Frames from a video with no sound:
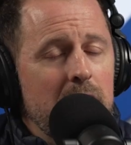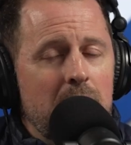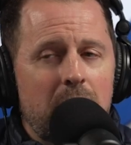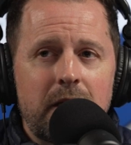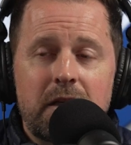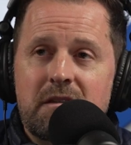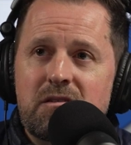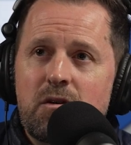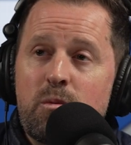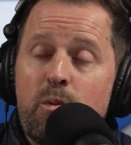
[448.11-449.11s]
I think it's
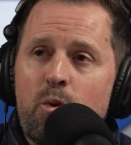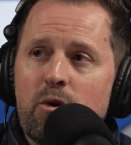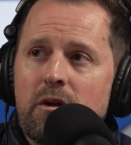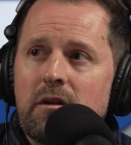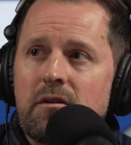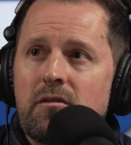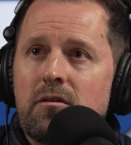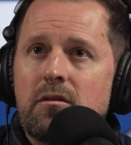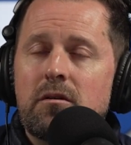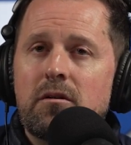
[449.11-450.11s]
so important
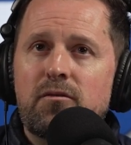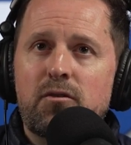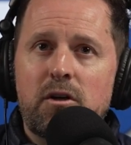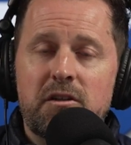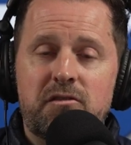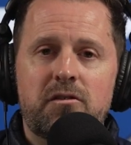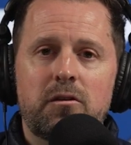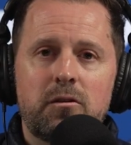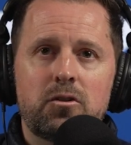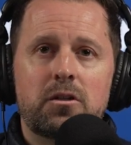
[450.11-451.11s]
for us to
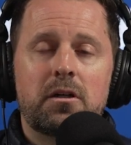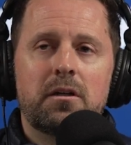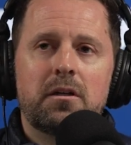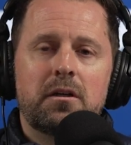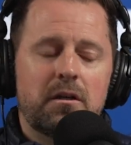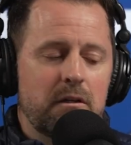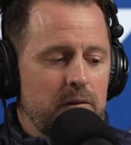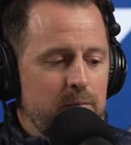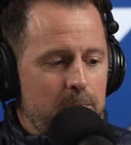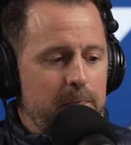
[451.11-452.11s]
look,
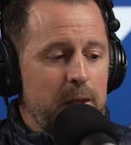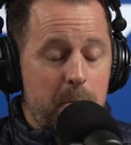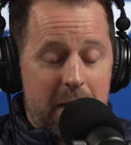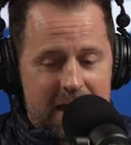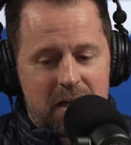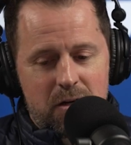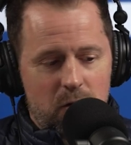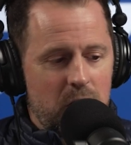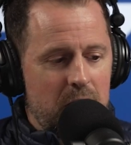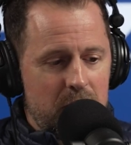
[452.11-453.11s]
back in
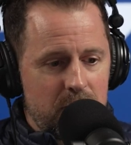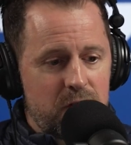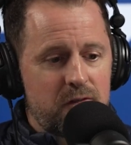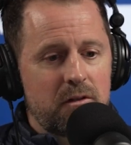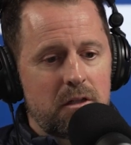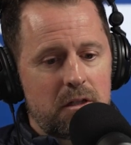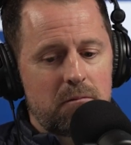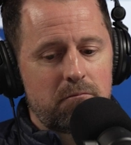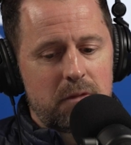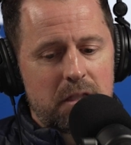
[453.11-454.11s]
our lives,
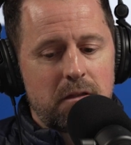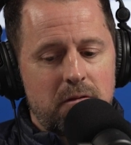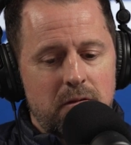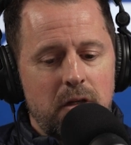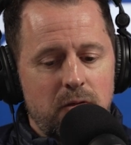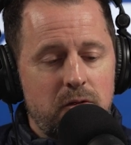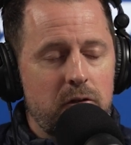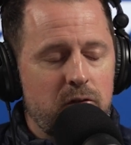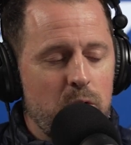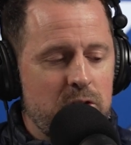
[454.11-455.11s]
and to
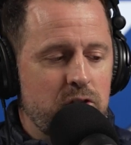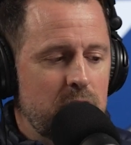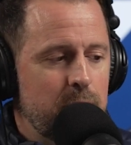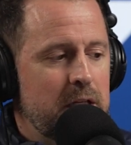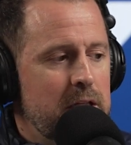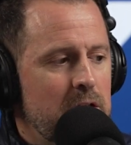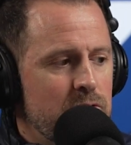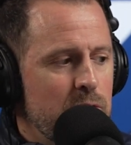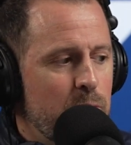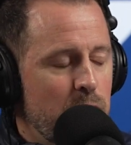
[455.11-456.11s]
this question. But I think
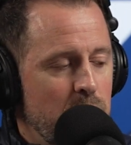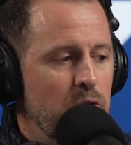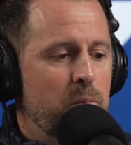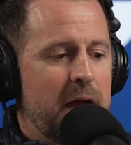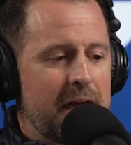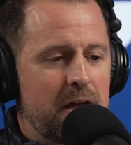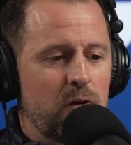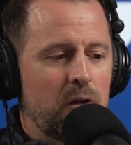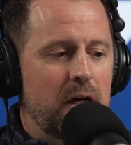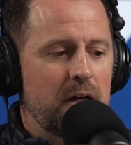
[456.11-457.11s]
it's so important to look back in
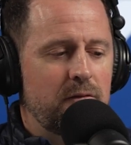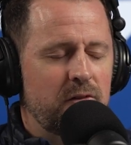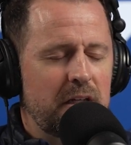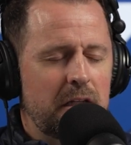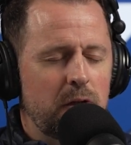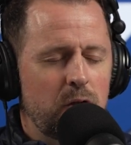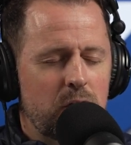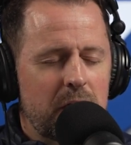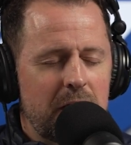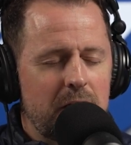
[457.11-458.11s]
our lives and
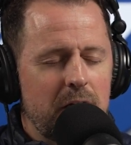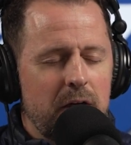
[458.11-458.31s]
look at,